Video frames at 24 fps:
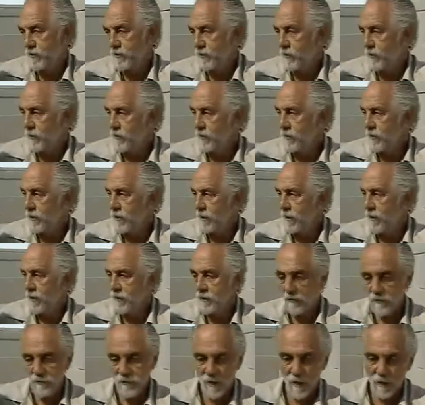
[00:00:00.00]
what's going on.
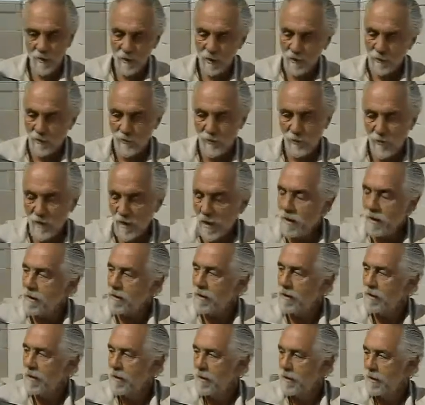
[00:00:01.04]
I don't, I didn't
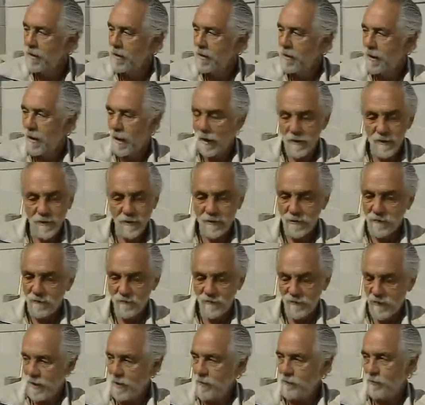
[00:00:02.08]
create it. I didn't
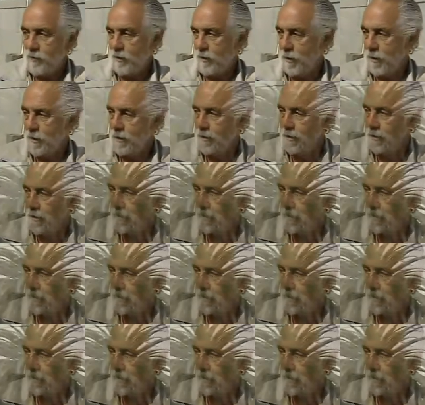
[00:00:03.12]
invent pot.